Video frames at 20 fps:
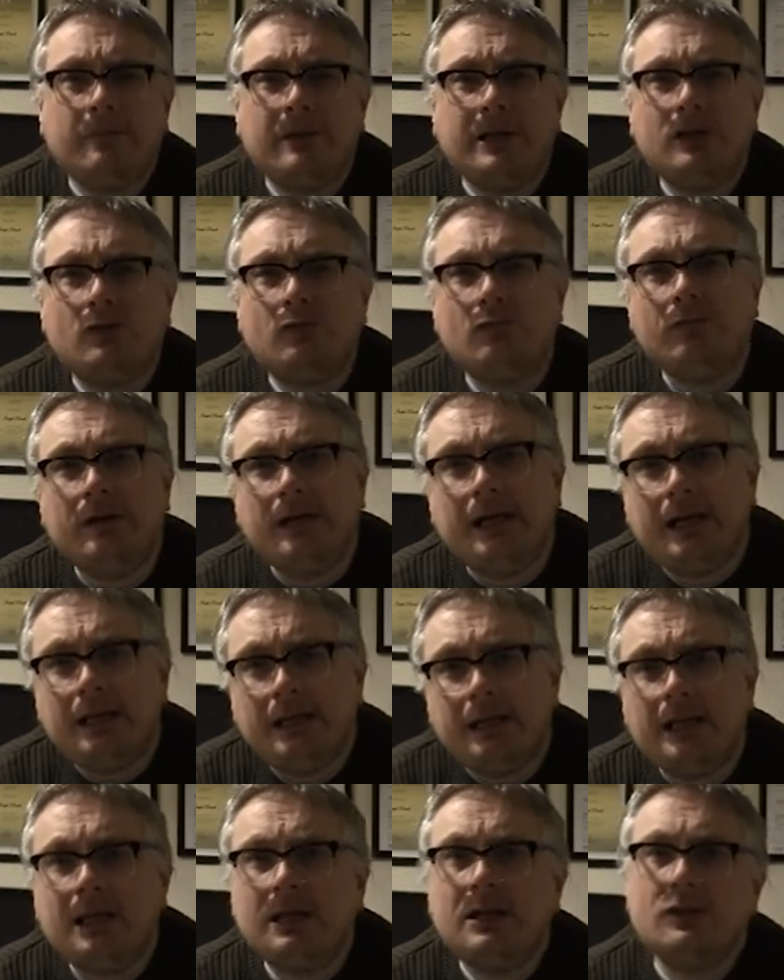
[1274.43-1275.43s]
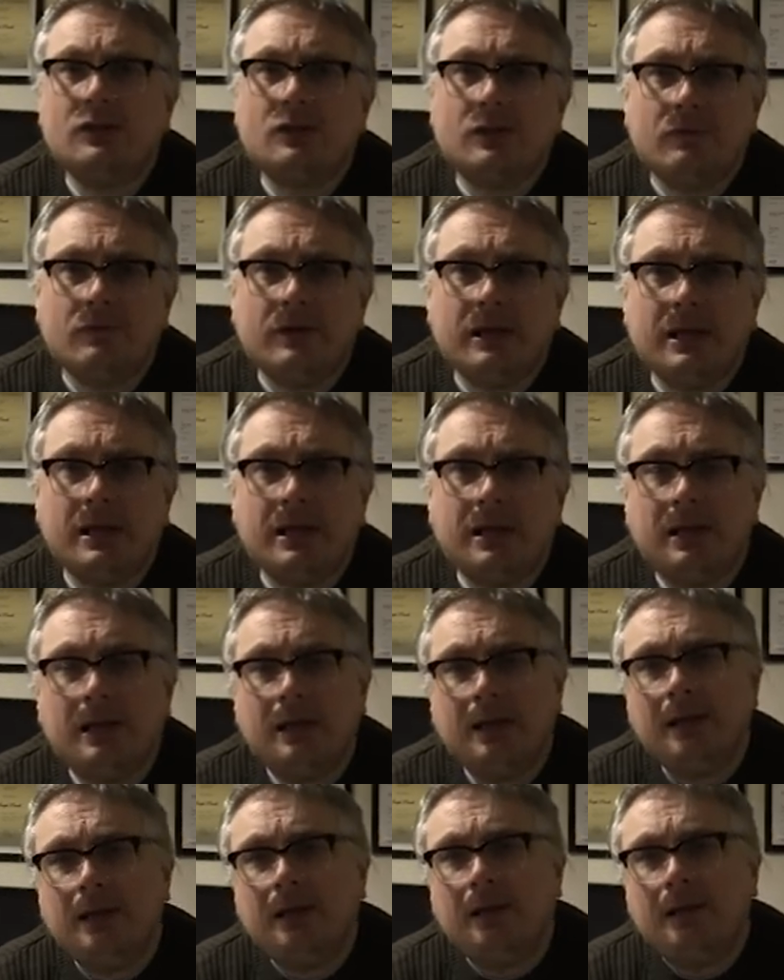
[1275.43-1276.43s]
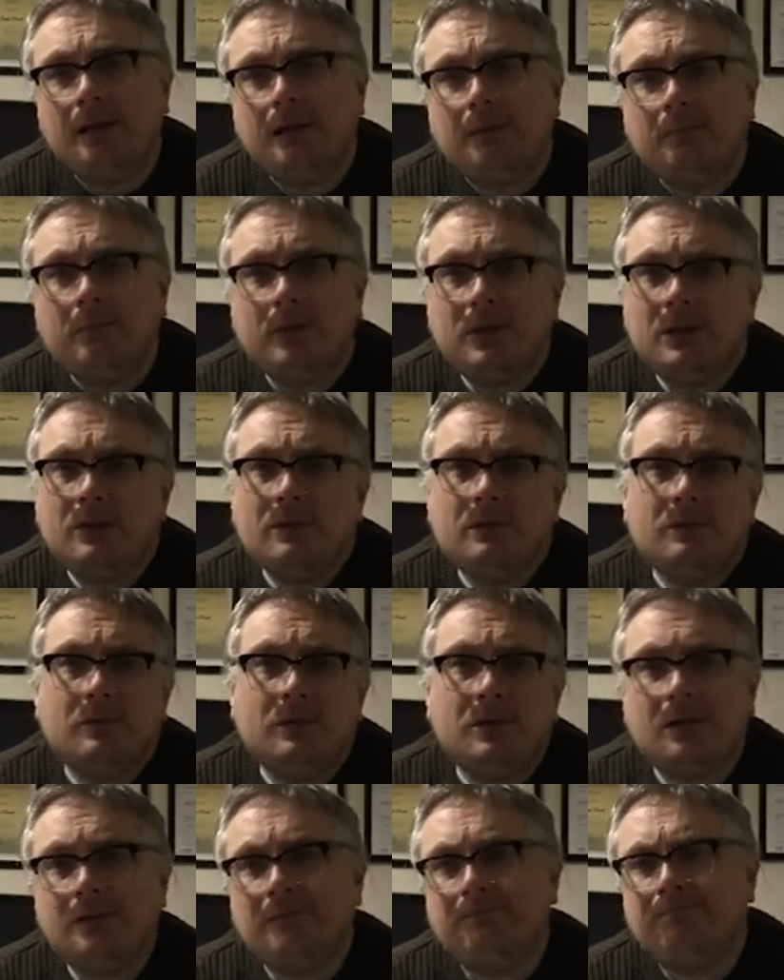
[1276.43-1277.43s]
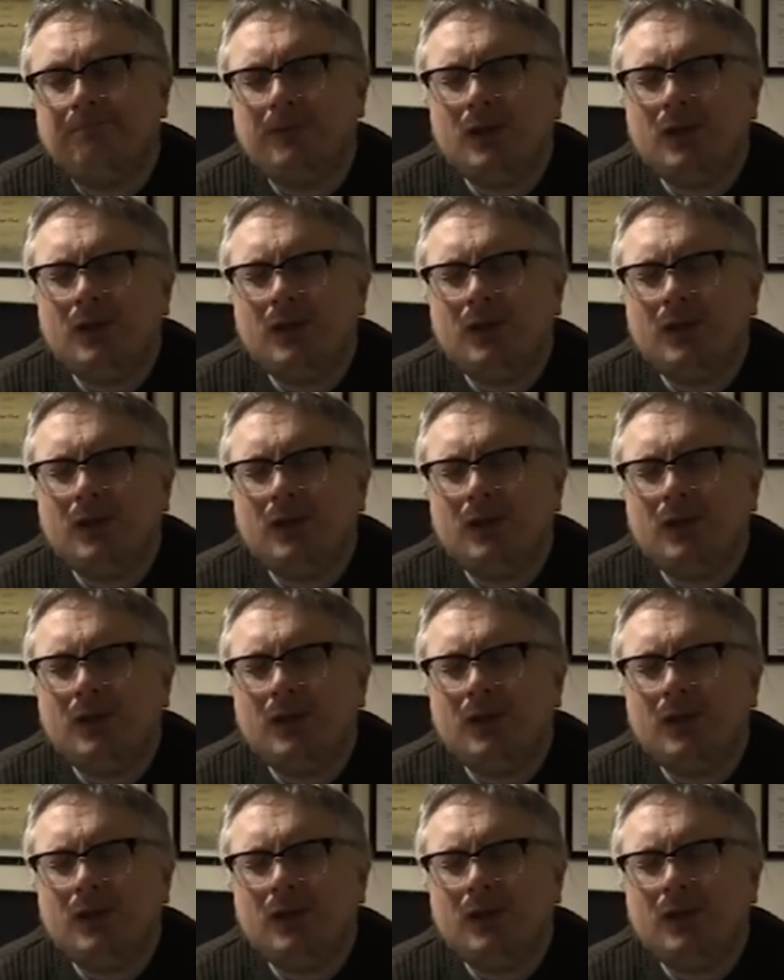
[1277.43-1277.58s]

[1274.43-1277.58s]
when it's rainy and it's grey, but you know what?